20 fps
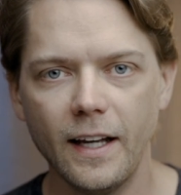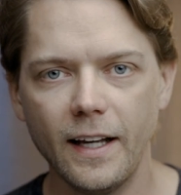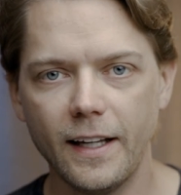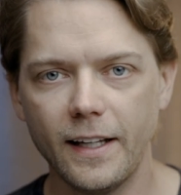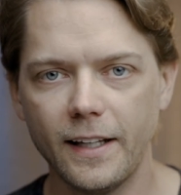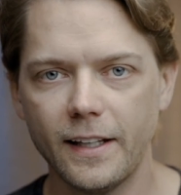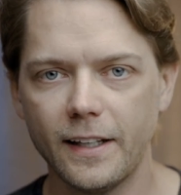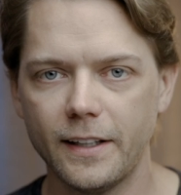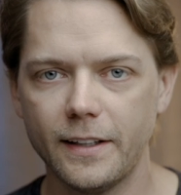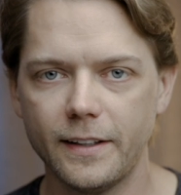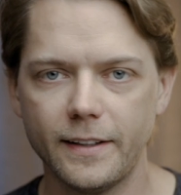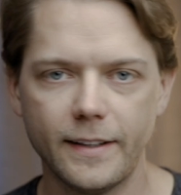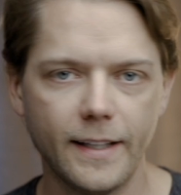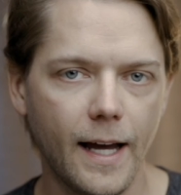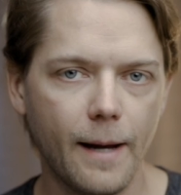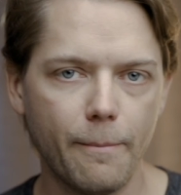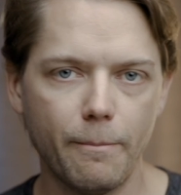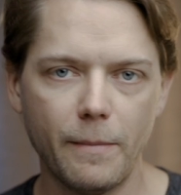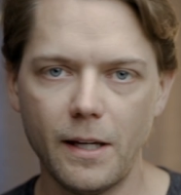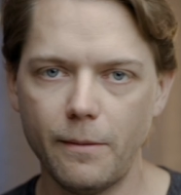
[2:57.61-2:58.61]
And
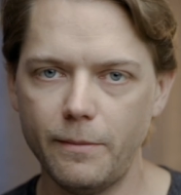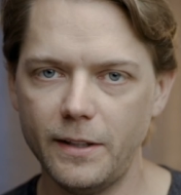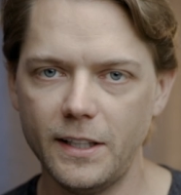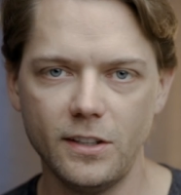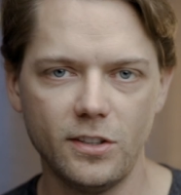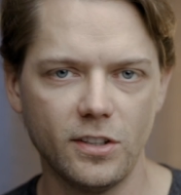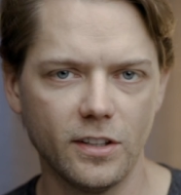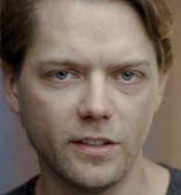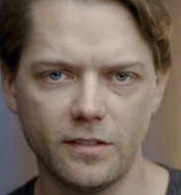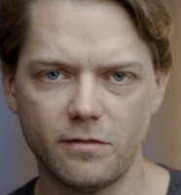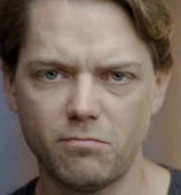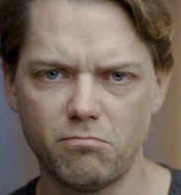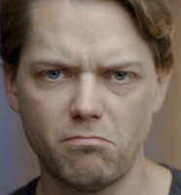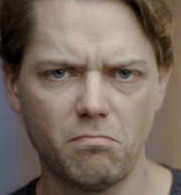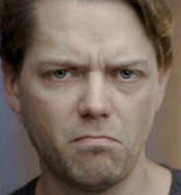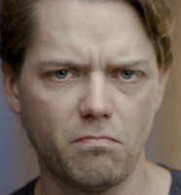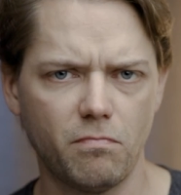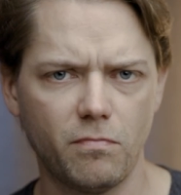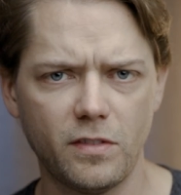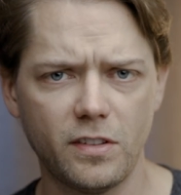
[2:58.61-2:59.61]
that may be just
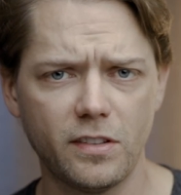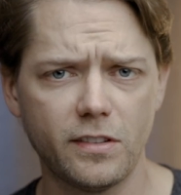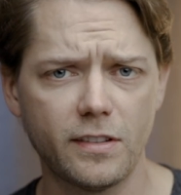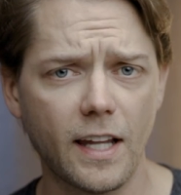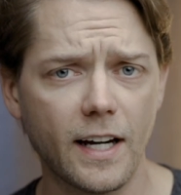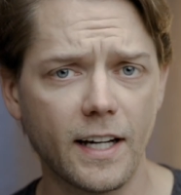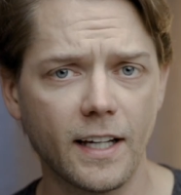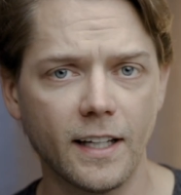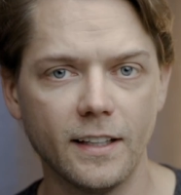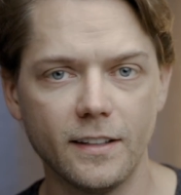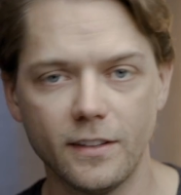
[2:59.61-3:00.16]
setting